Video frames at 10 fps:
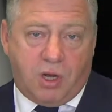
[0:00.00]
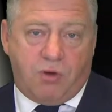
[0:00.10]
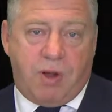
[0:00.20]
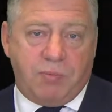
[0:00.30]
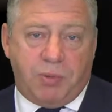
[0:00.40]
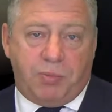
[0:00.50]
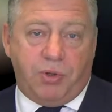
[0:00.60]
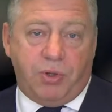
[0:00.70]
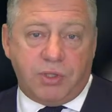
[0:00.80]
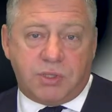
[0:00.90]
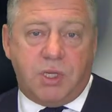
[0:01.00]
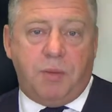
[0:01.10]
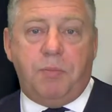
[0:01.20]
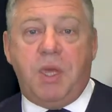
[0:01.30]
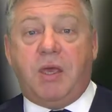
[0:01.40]
grab the purse,
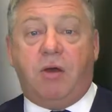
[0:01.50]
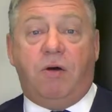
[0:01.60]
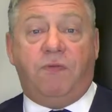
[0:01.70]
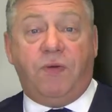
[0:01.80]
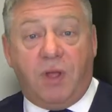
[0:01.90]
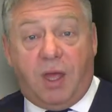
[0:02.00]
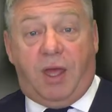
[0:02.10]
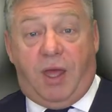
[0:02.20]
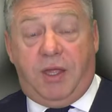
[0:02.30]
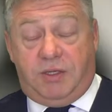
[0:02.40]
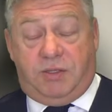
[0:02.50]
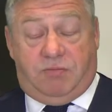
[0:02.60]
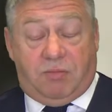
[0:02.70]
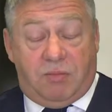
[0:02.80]
make off, and